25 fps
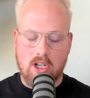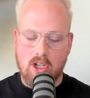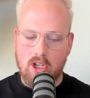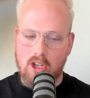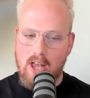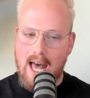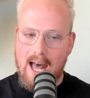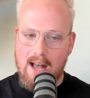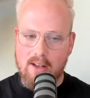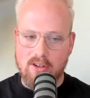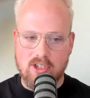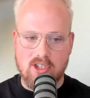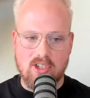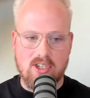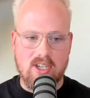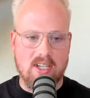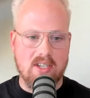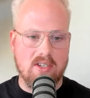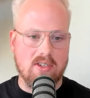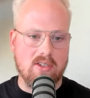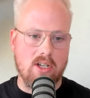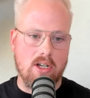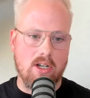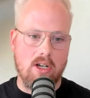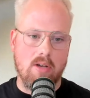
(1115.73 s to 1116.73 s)
cloud
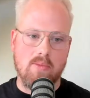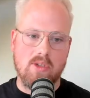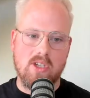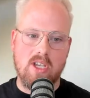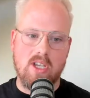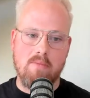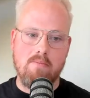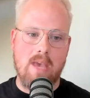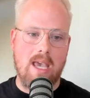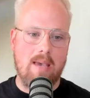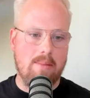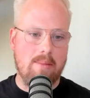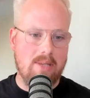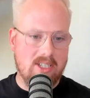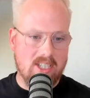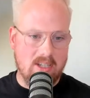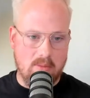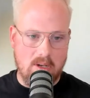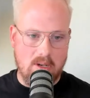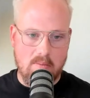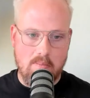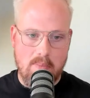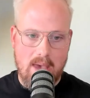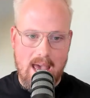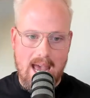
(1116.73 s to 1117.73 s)
systems, and maybe some
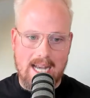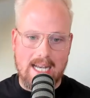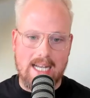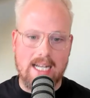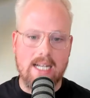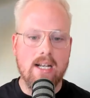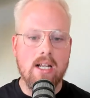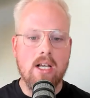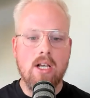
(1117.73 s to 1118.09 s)
embedded,